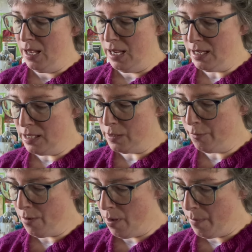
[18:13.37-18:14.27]
It is
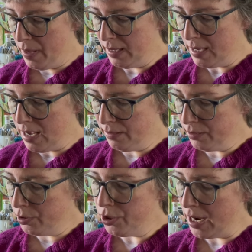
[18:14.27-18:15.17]
from
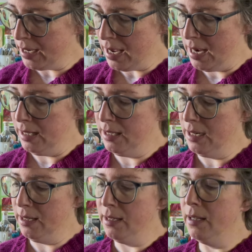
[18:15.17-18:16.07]
Calloch Shek Ellen,
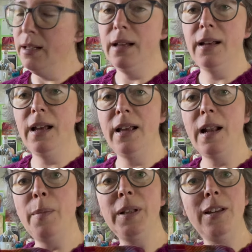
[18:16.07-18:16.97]
and
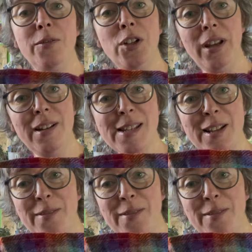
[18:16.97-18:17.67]
I believe she is at the